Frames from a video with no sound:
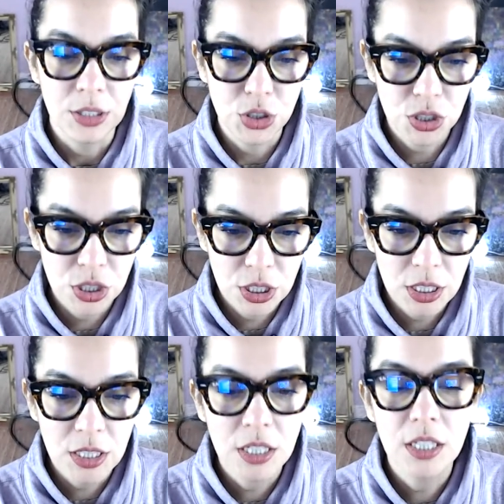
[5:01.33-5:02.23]

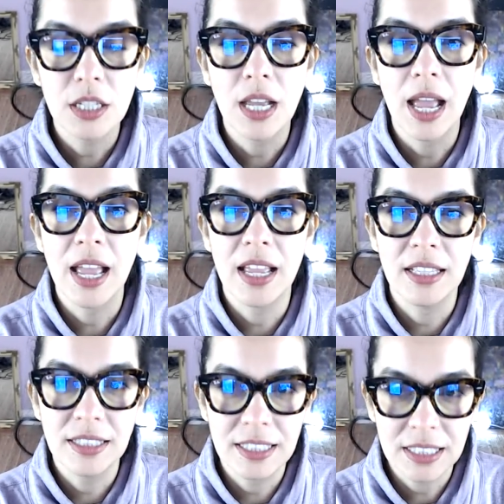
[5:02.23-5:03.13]
G,
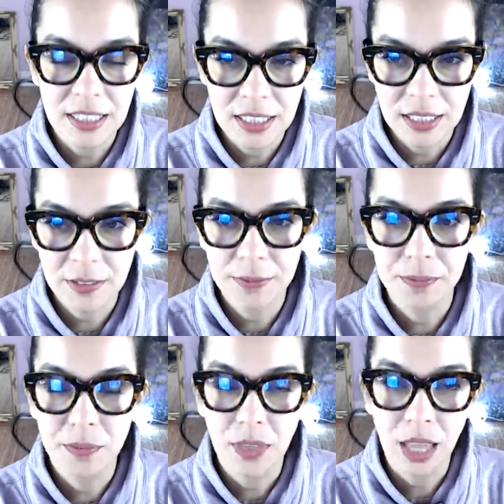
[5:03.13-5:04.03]
and C,
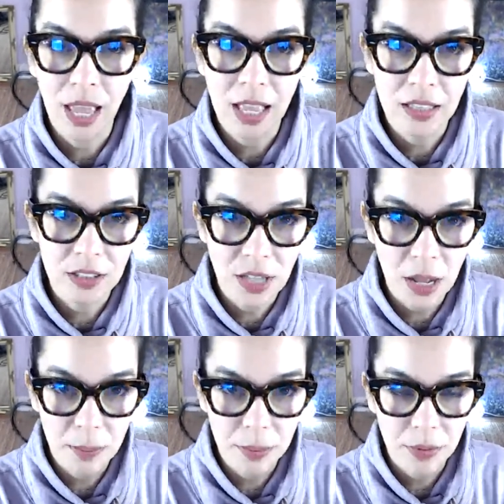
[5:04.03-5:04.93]
and
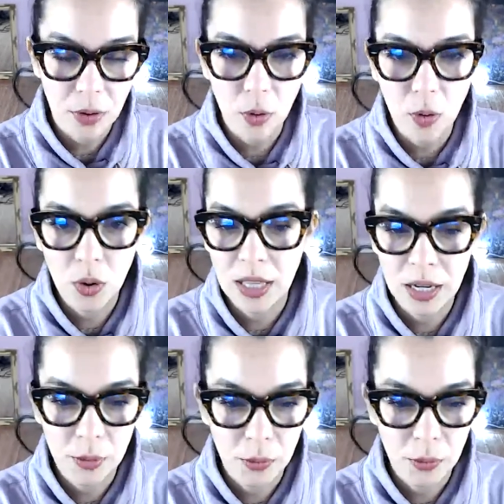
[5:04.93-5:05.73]
stop or let it